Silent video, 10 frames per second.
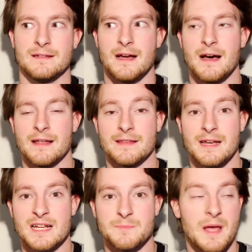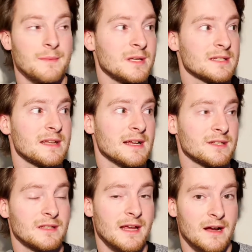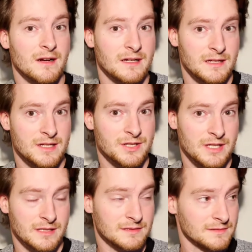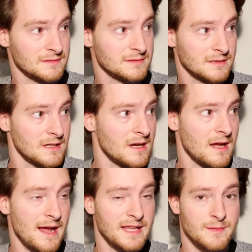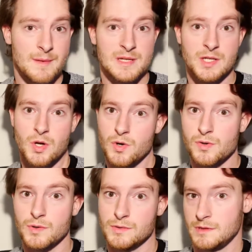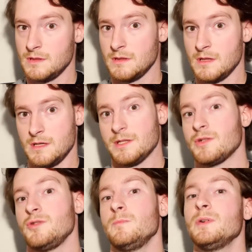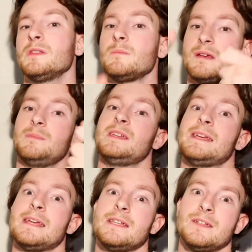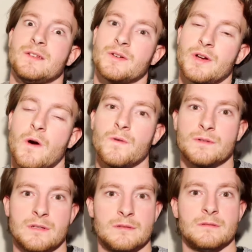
The next baby is next to the air conditioning, and the baby's cold, so you put the baby in your coat.